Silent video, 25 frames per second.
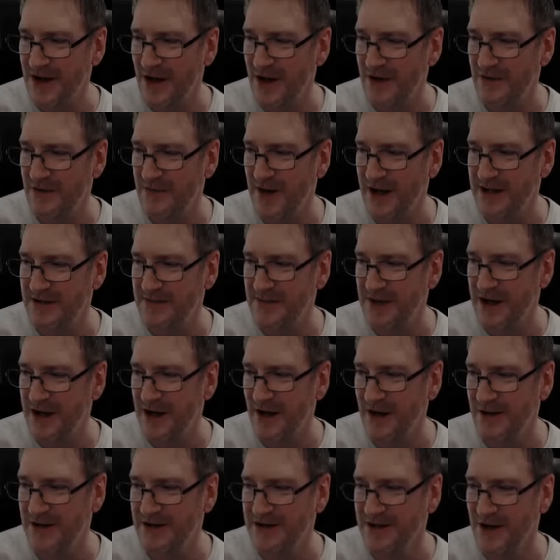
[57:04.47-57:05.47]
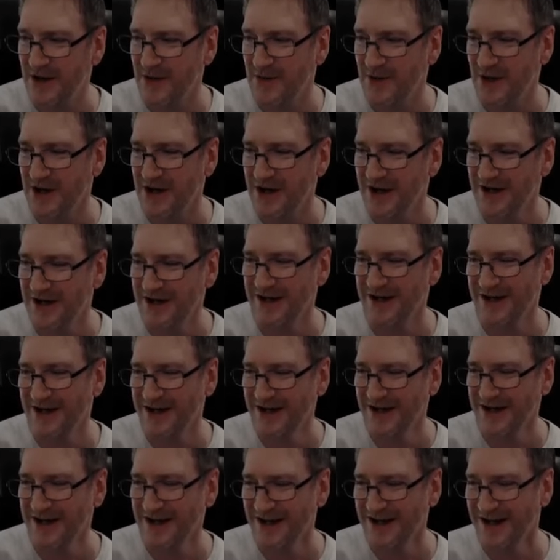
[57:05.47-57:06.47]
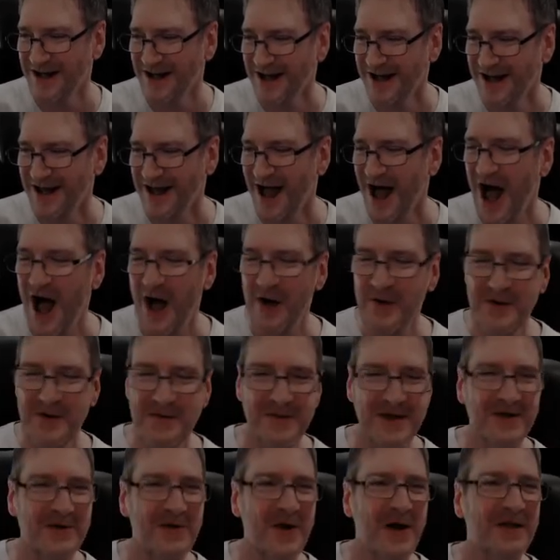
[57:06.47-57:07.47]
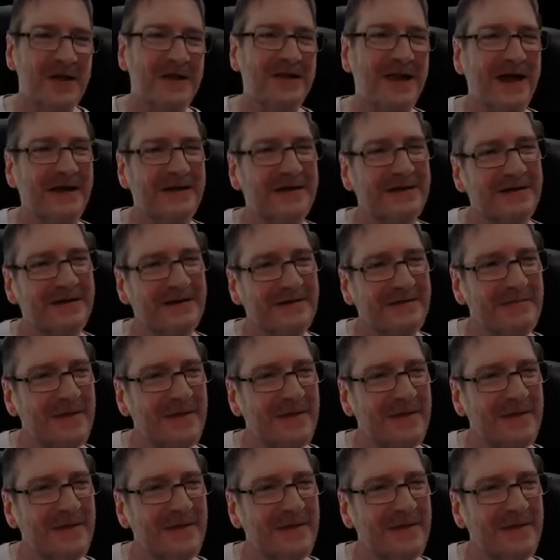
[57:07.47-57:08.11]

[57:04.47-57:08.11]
just kind of makes me go, so what? I wouldn't be quite that